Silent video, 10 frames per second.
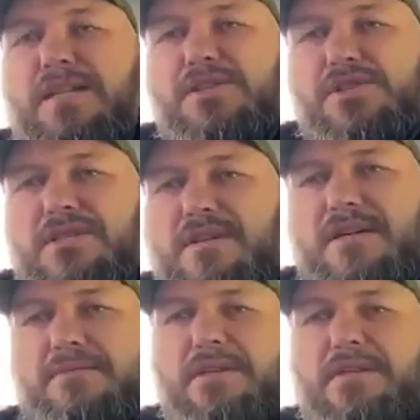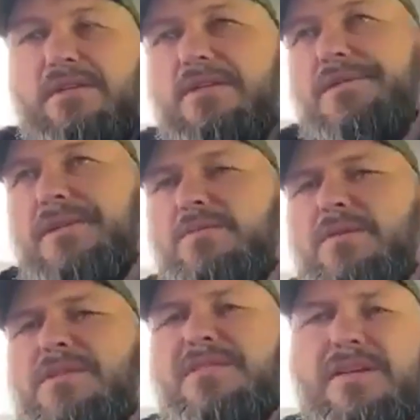to start with. What was the
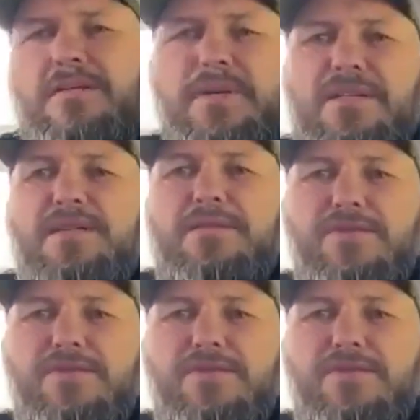second part of that question?